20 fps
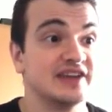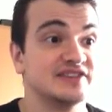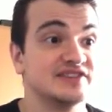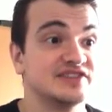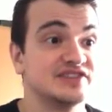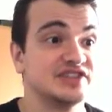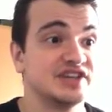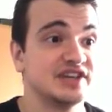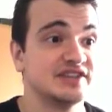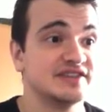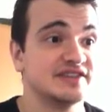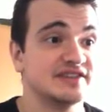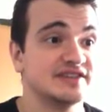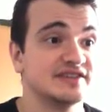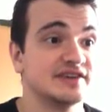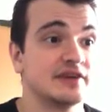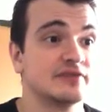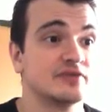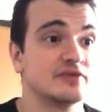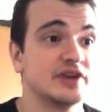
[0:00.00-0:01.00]
his
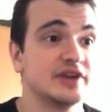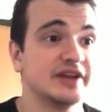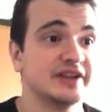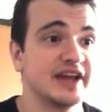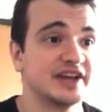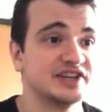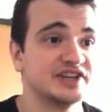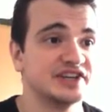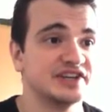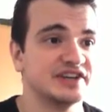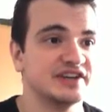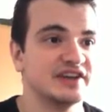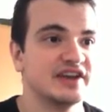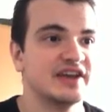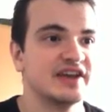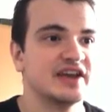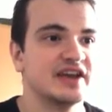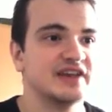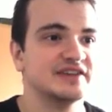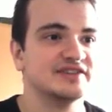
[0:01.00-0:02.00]
chances of re-election
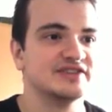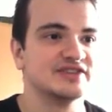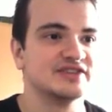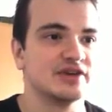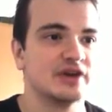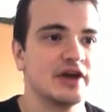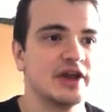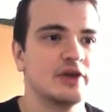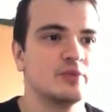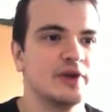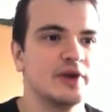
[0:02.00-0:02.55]
and saw a